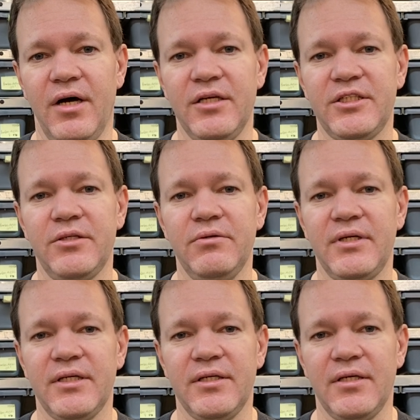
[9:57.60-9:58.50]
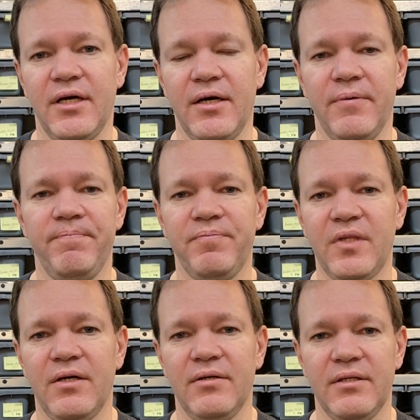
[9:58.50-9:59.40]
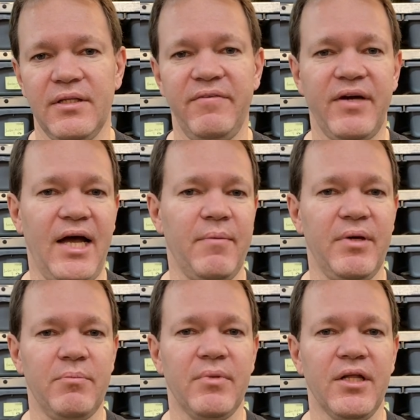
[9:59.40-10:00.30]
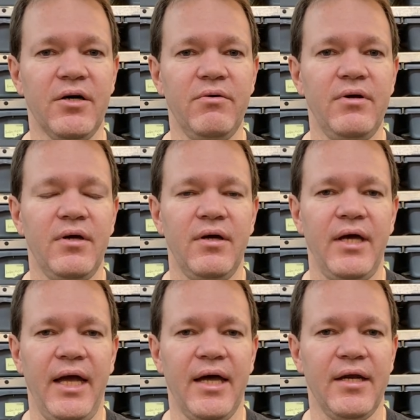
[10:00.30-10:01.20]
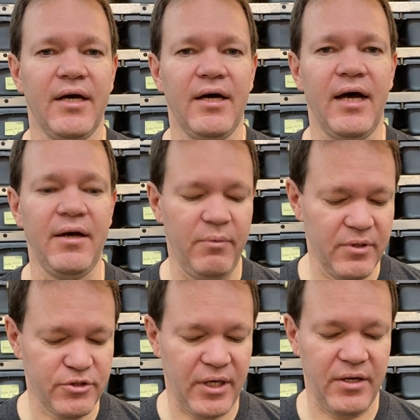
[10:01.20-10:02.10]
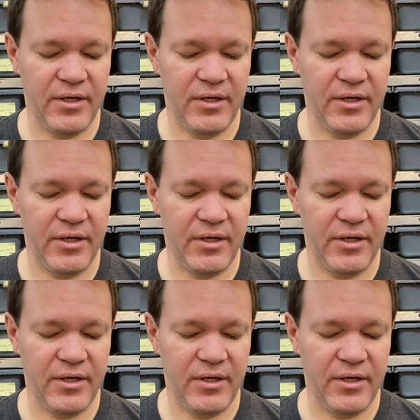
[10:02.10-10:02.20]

Also, you can uh, leave a comment below and uh, I will try to